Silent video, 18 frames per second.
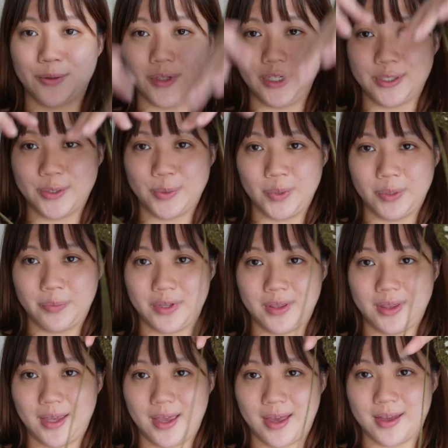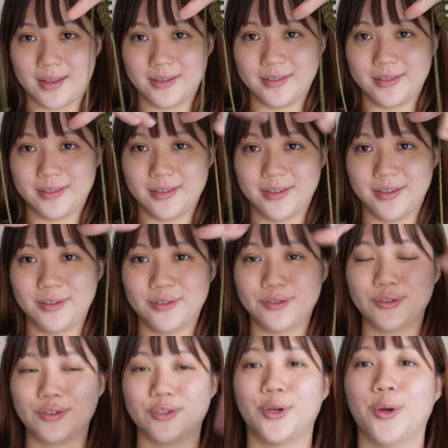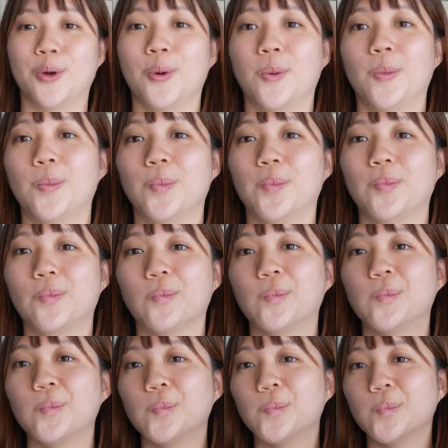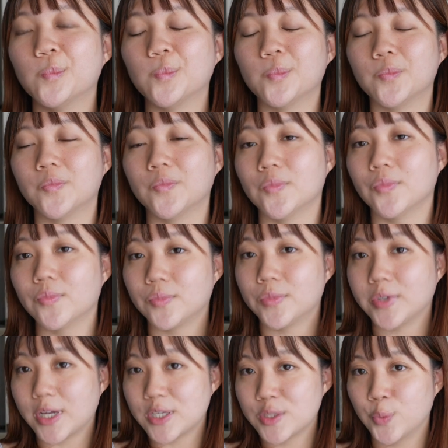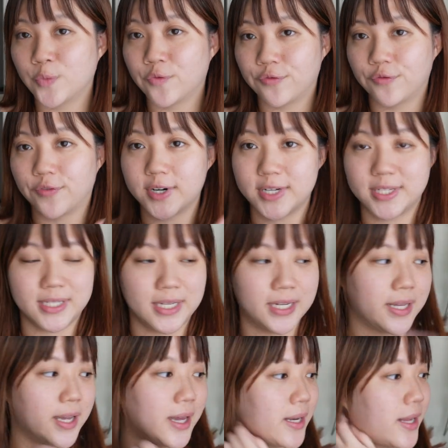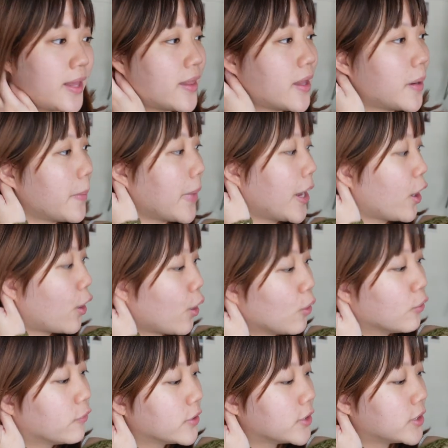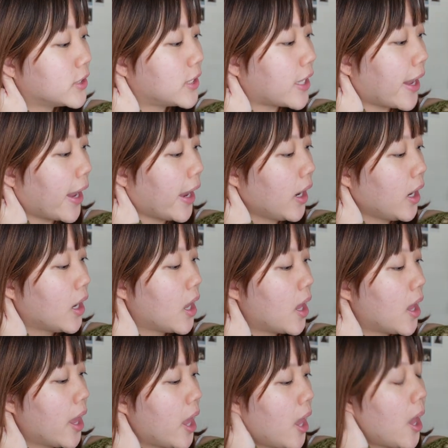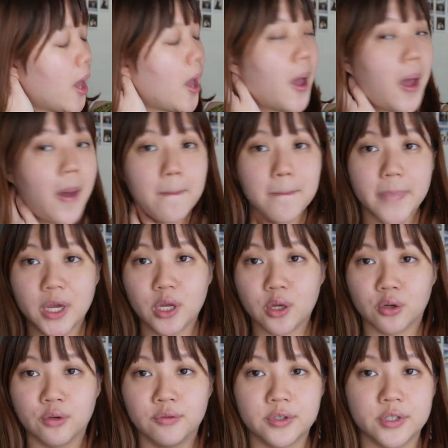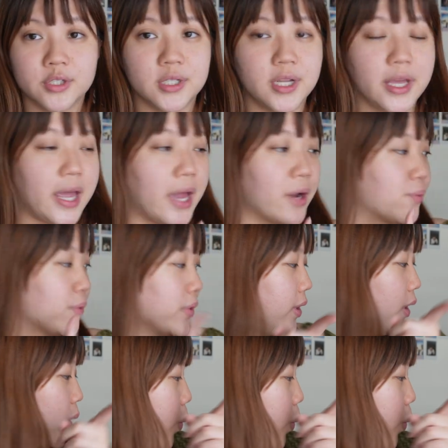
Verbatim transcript: need to weave in the ends. So that's first thing done. And then my goal for today, my goal for today, I really